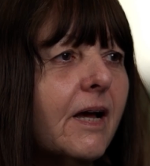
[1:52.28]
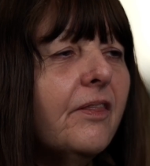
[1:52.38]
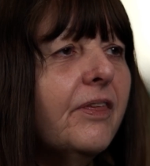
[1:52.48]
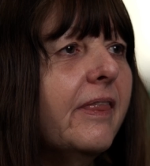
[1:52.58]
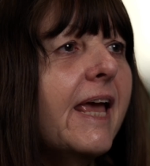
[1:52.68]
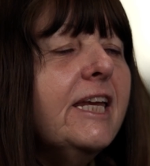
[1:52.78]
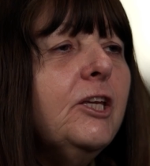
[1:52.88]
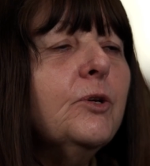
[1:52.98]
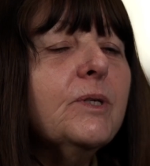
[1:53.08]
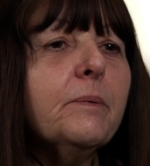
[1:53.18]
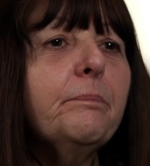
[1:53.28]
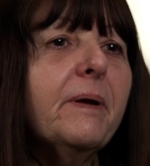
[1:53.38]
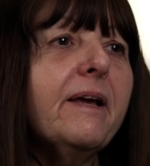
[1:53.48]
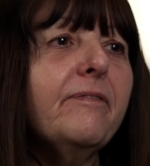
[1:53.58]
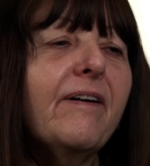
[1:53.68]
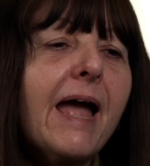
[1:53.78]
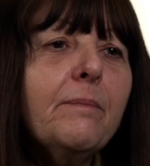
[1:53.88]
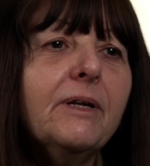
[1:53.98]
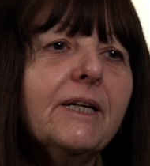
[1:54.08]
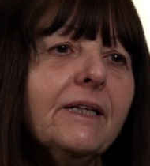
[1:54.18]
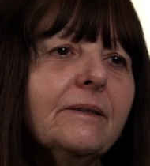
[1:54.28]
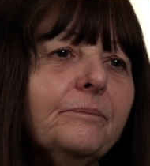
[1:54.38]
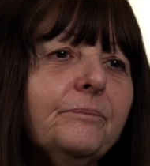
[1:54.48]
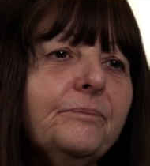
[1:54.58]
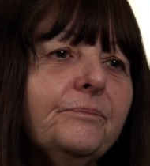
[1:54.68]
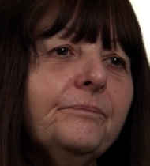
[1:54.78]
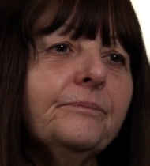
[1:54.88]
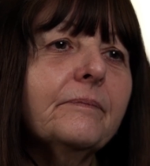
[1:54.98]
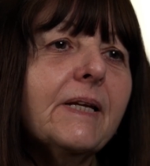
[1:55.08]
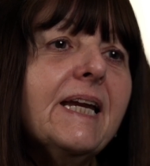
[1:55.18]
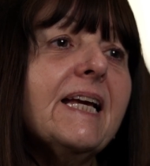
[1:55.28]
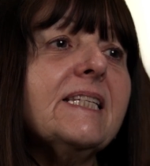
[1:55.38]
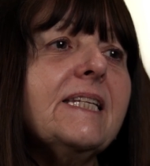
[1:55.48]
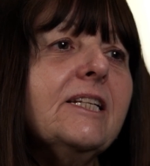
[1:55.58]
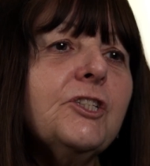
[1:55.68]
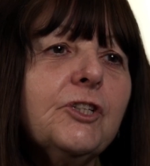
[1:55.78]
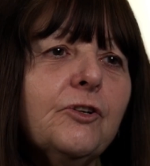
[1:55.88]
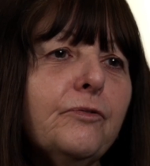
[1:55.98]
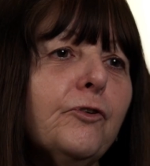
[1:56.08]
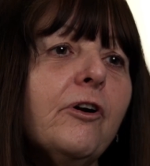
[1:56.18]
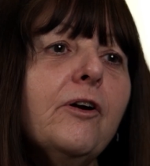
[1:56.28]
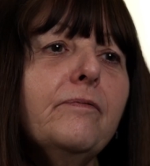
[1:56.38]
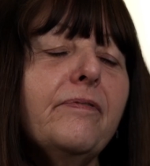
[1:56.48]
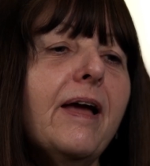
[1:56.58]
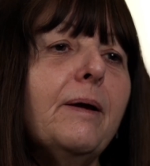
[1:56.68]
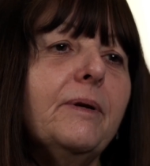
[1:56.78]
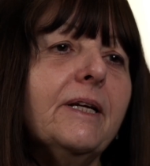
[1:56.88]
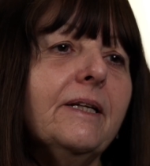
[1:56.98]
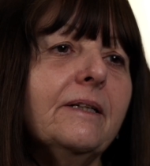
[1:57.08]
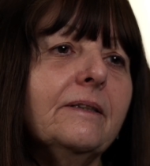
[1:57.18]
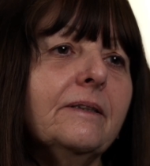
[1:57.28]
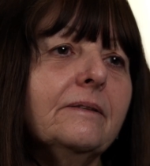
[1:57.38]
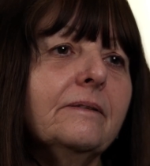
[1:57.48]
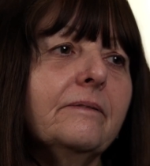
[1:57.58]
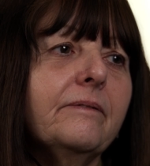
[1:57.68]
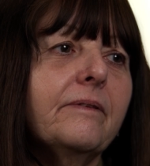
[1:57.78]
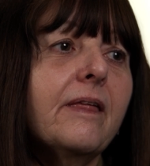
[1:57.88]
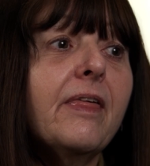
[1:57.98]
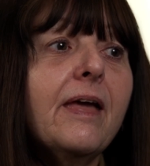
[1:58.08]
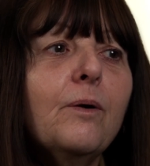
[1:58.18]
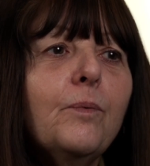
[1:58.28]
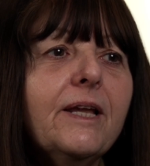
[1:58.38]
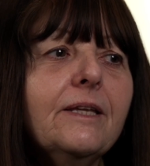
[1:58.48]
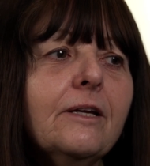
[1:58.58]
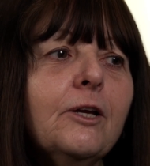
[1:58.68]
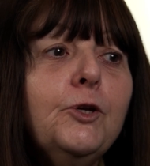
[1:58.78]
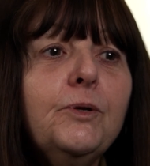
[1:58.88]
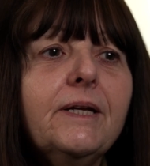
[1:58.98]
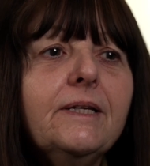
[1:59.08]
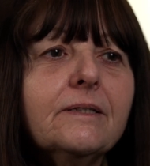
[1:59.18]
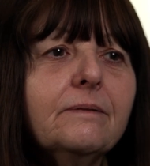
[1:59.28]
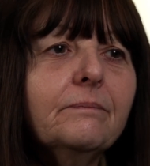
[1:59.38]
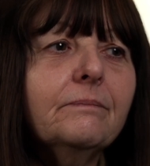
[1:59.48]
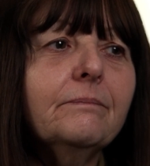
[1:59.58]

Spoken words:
I think the NEU is a big family, an extension of your own family. They're there when you need them,